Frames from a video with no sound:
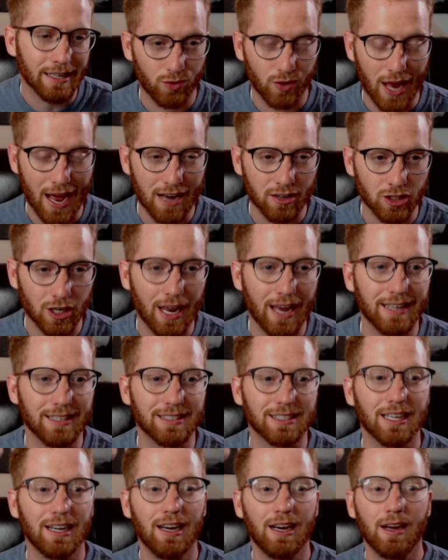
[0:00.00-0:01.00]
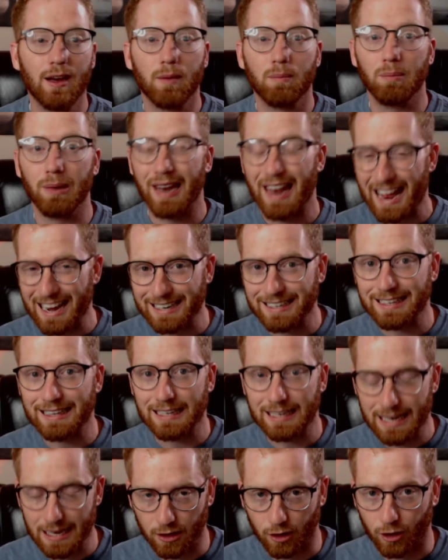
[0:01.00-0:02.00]
Flashlights blind the
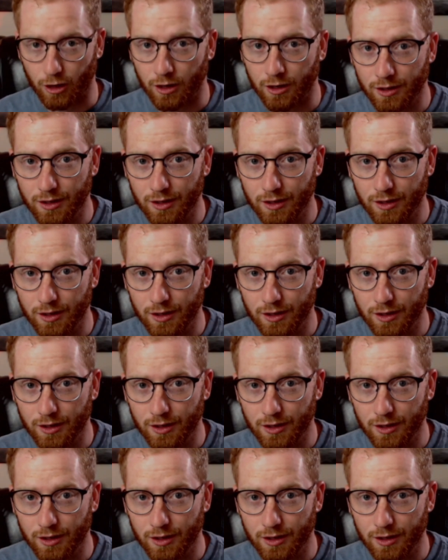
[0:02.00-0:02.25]
killer.